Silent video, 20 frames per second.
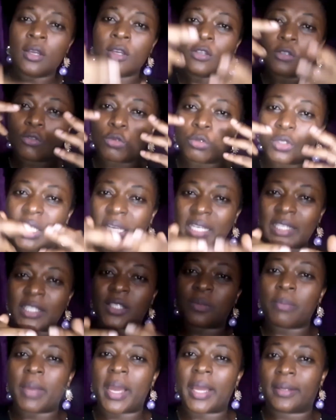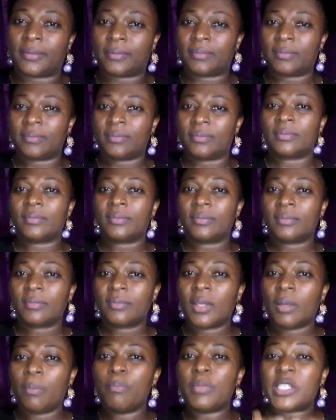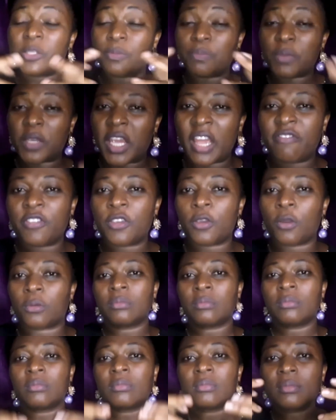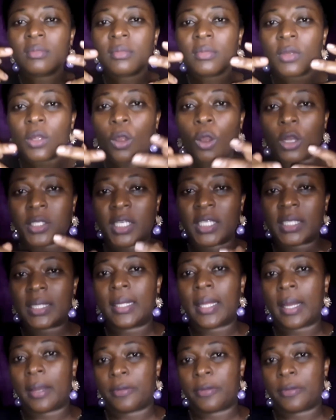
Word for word: to this man, misbehavior, cut it down.